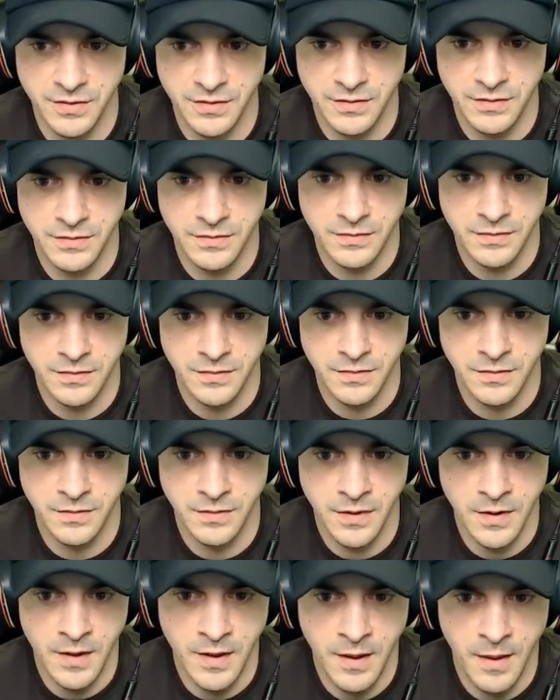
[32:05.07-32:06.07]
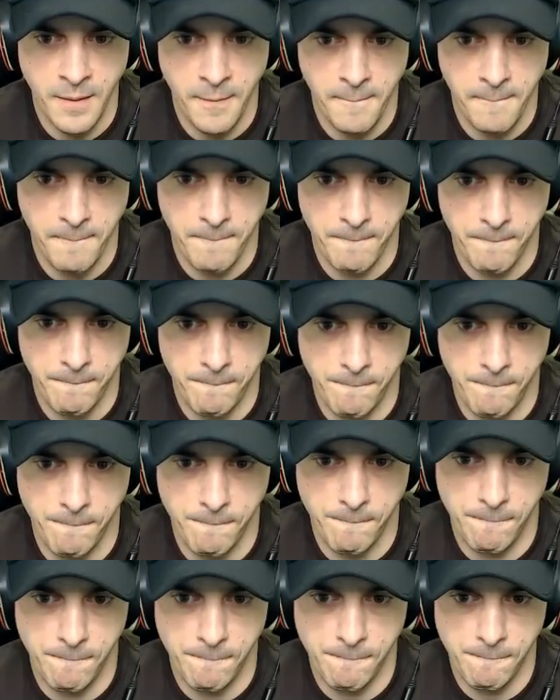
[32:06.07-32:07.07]

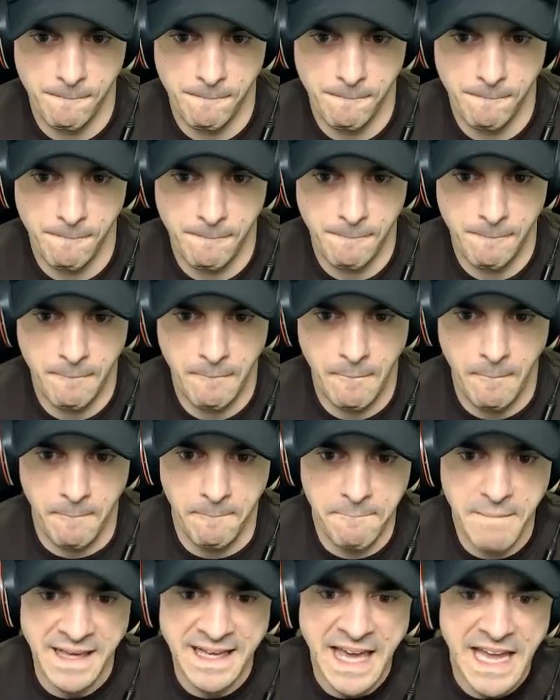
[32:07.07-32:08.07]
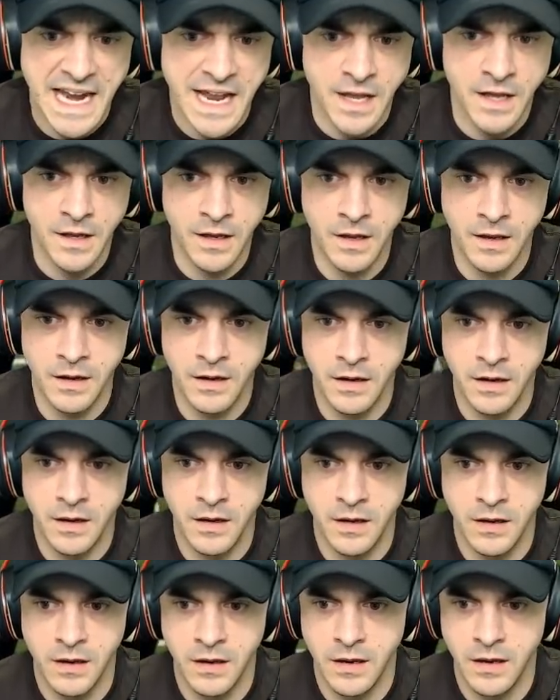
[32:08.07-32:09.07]

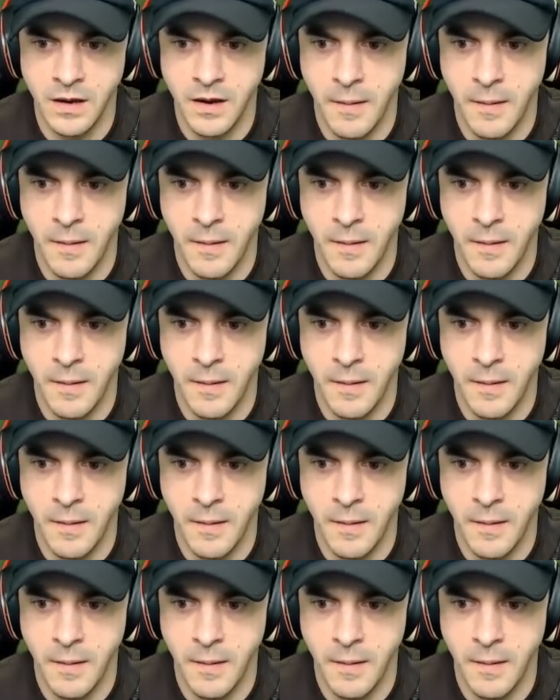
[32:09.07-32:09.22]
(silence)